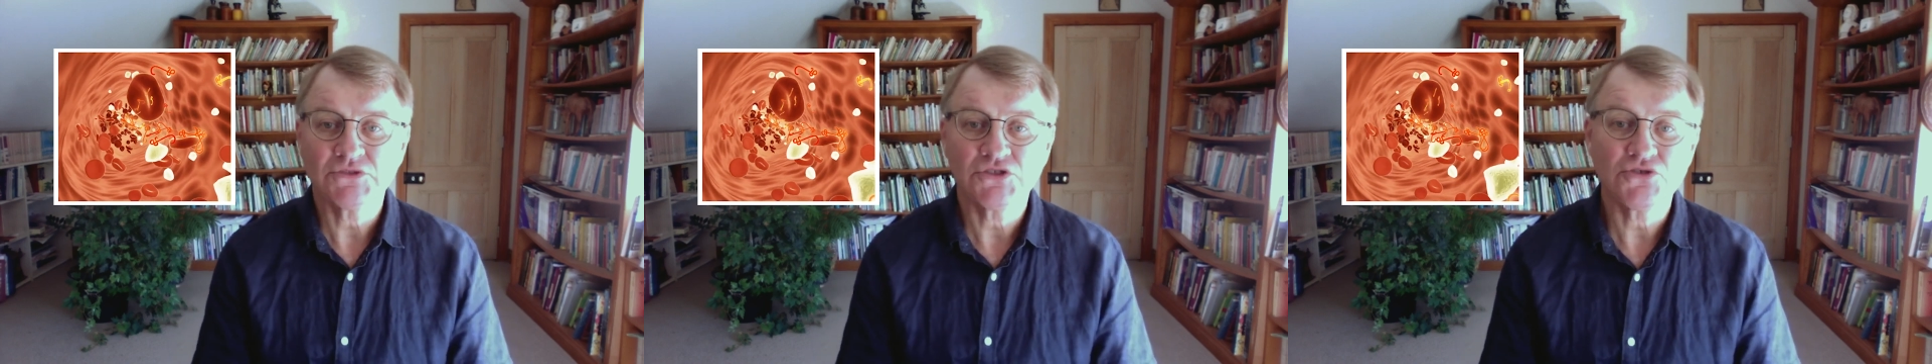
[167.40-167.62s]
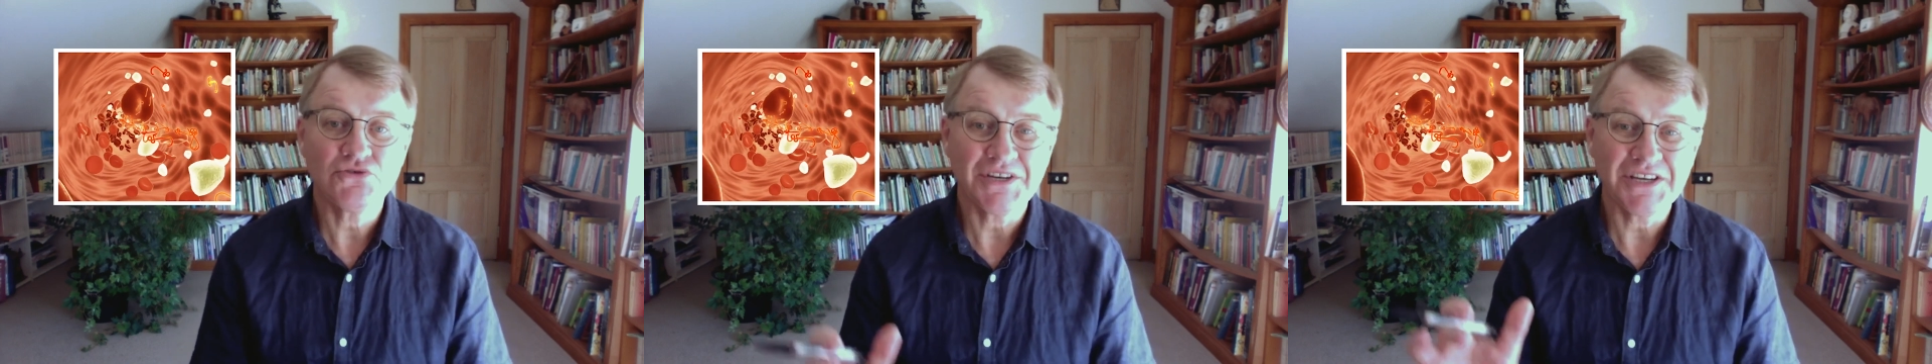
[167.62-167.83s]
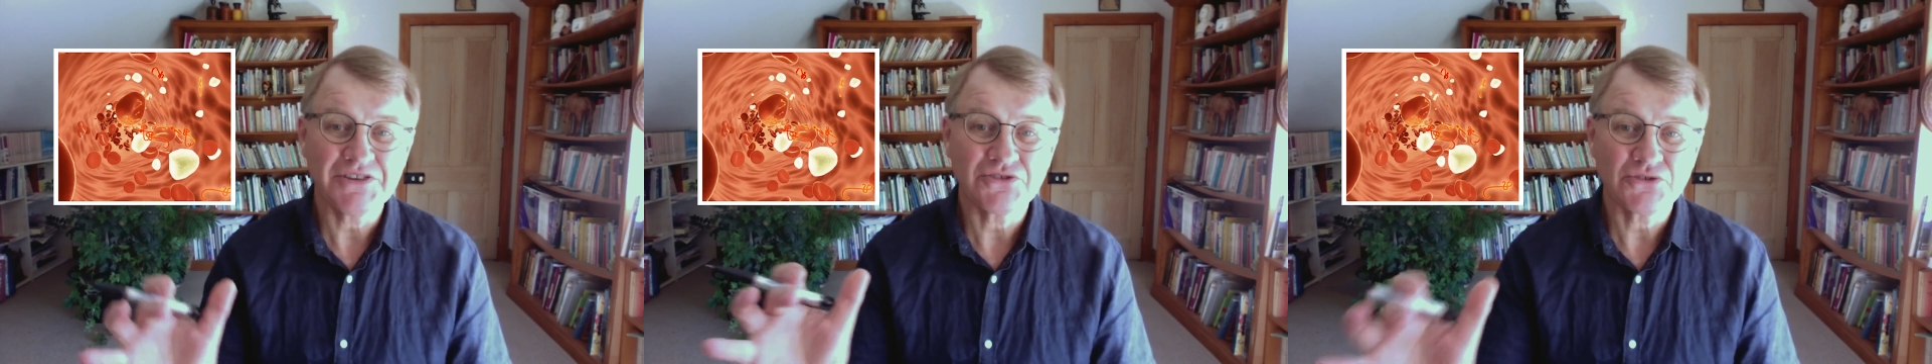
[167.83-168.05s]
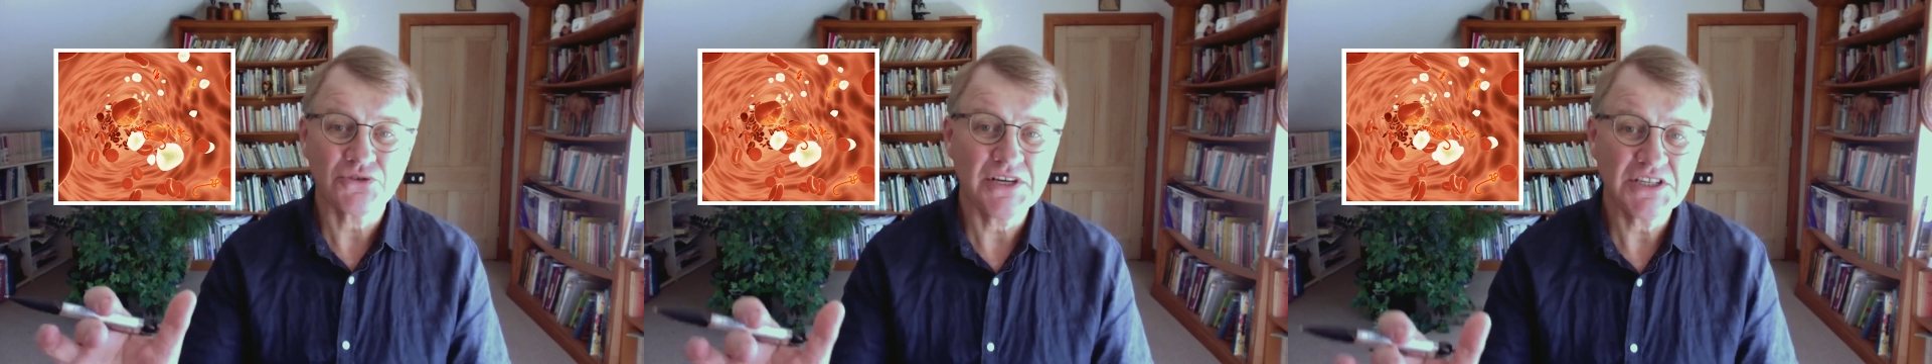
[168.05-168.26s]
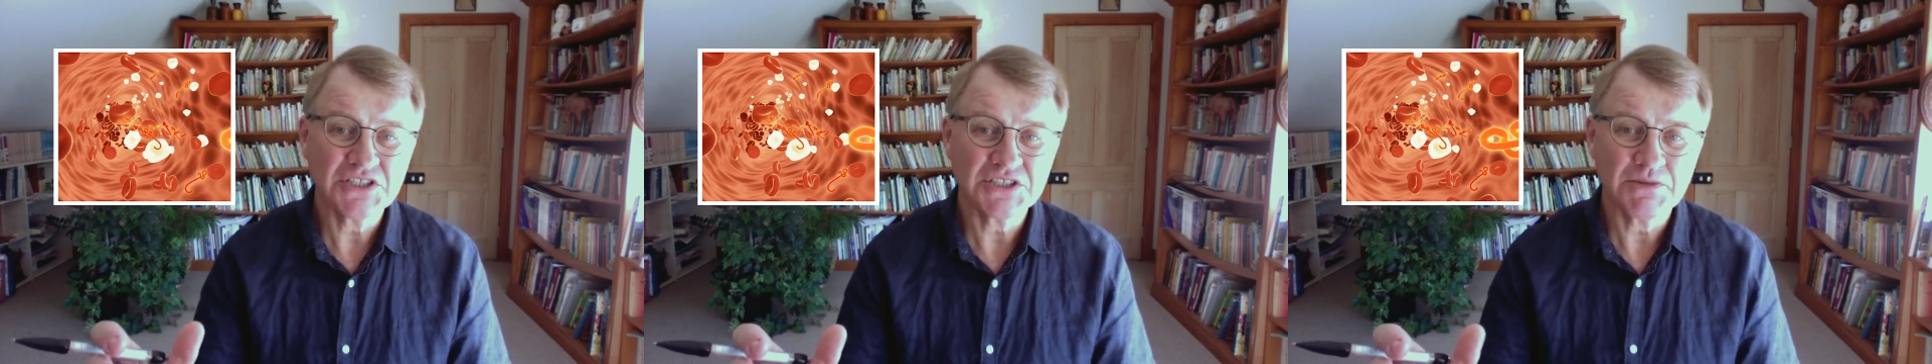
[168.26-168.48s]
to
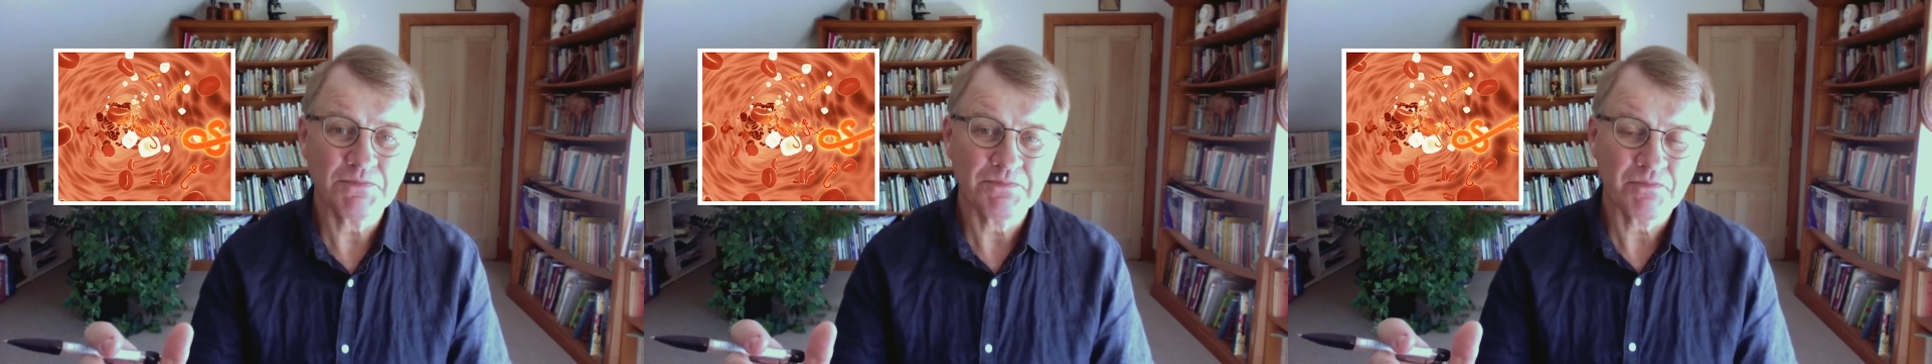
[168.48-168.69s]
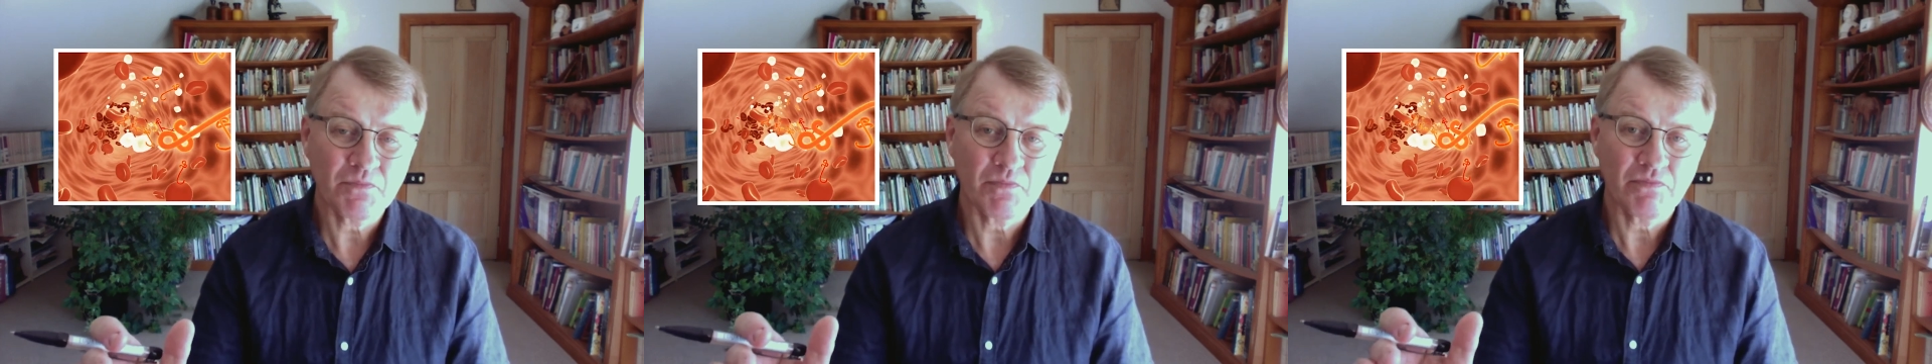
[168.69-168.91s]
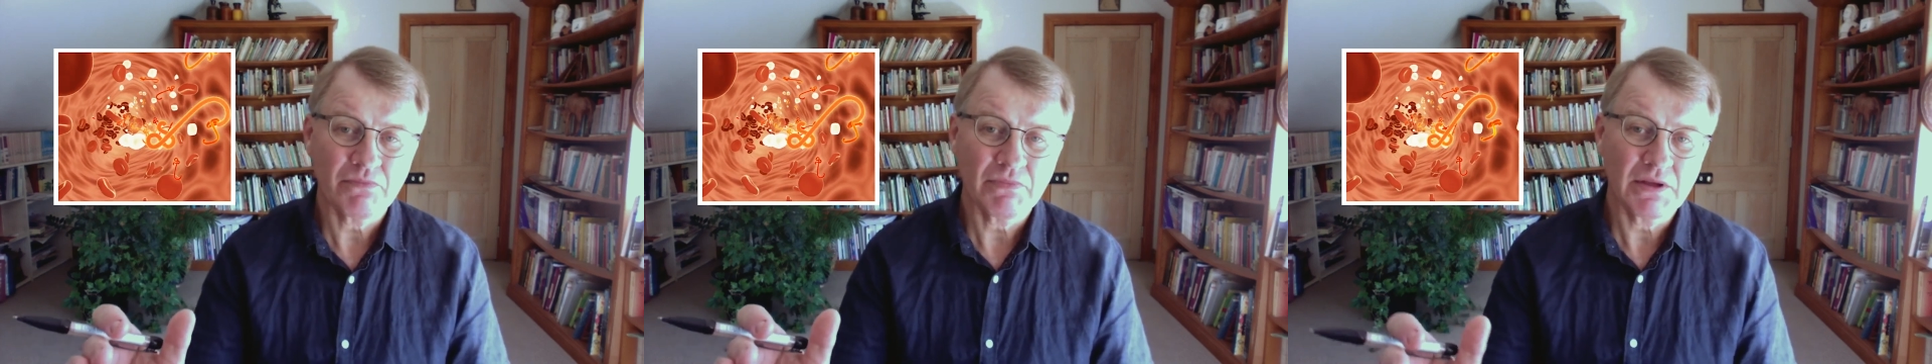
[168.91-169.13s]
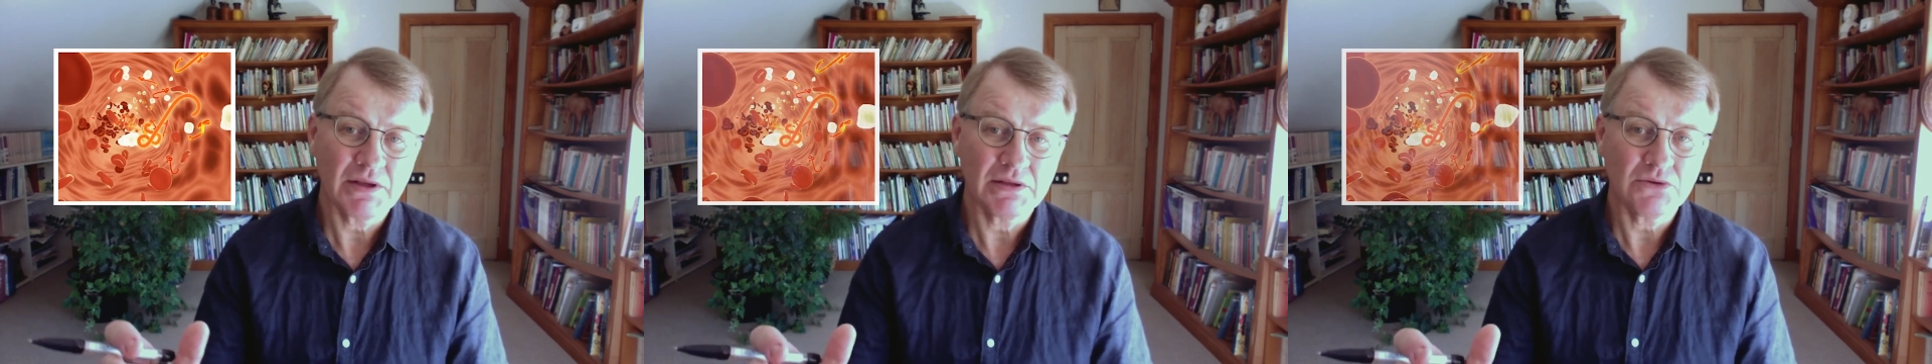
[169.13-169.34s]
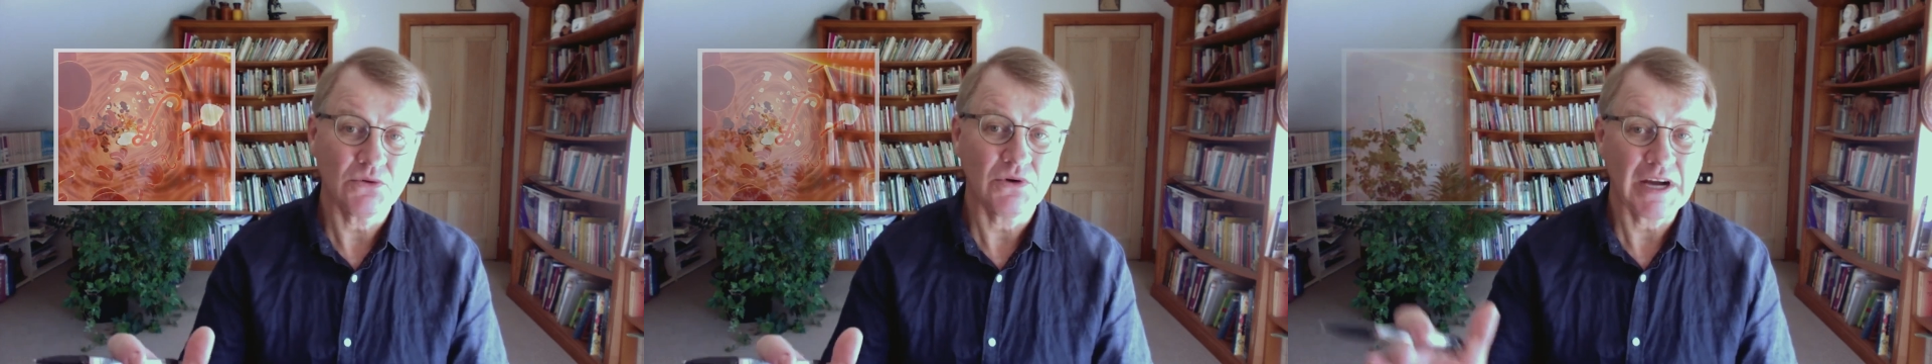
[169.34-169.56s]
increase
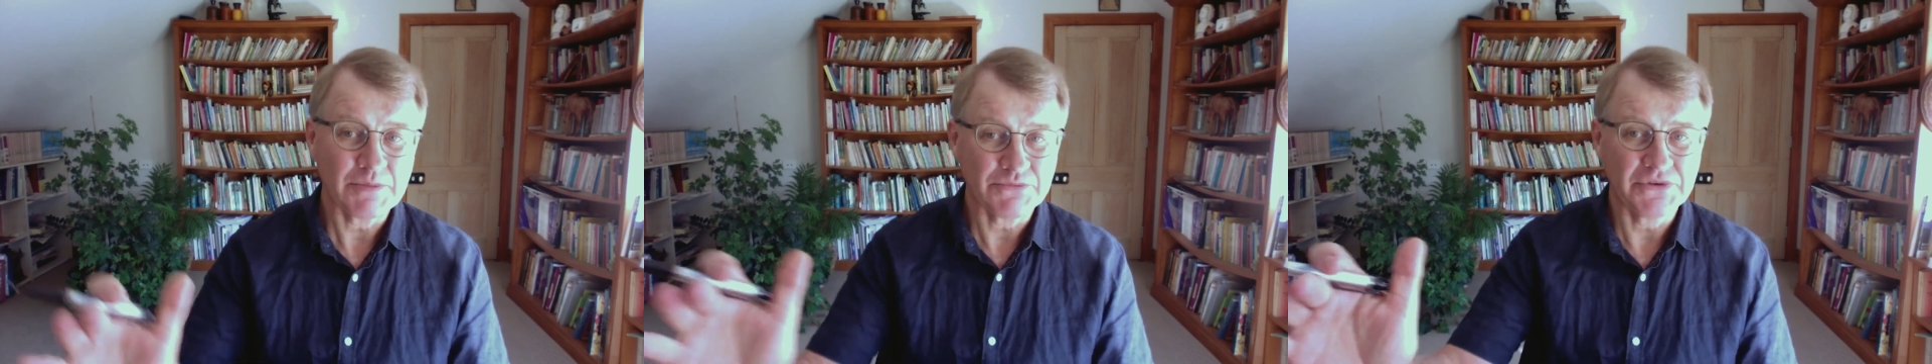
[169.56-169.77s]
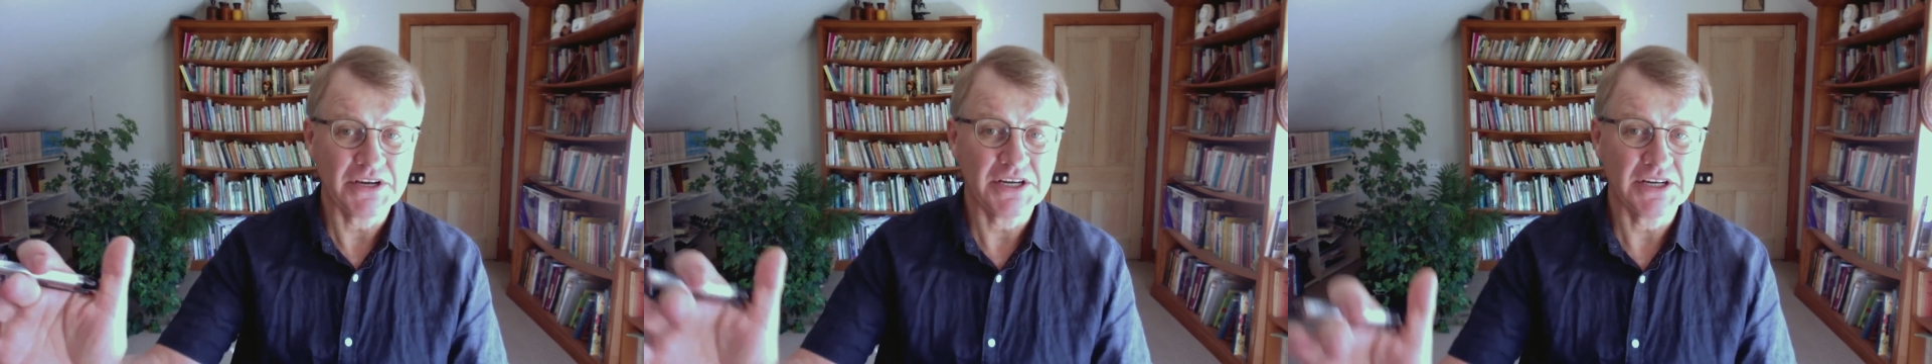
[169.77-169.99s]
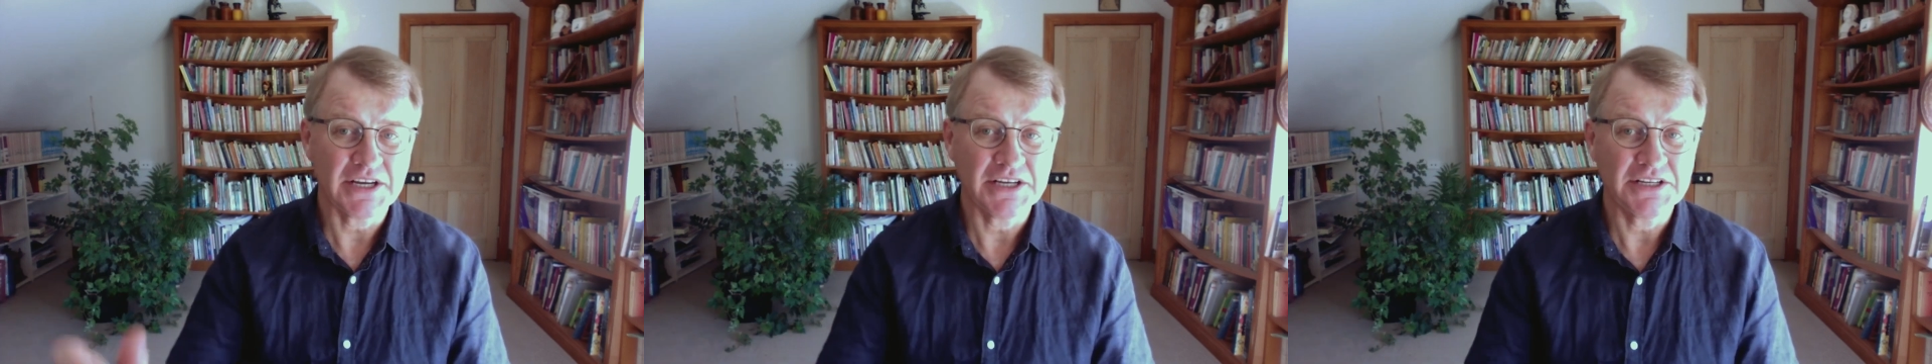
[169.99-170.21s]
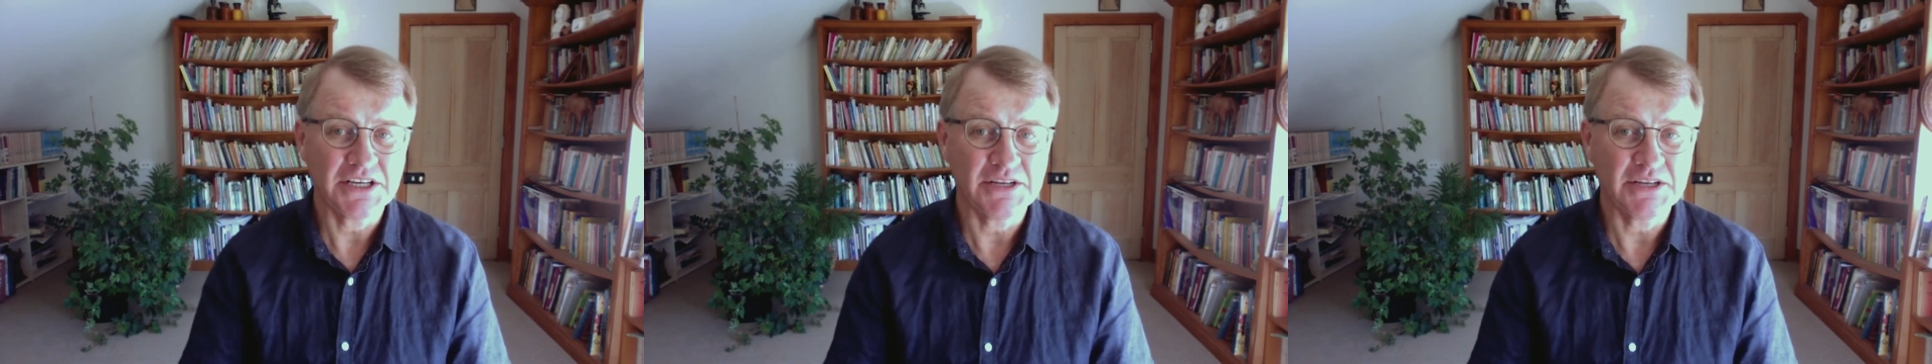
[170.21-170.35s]
or upregulate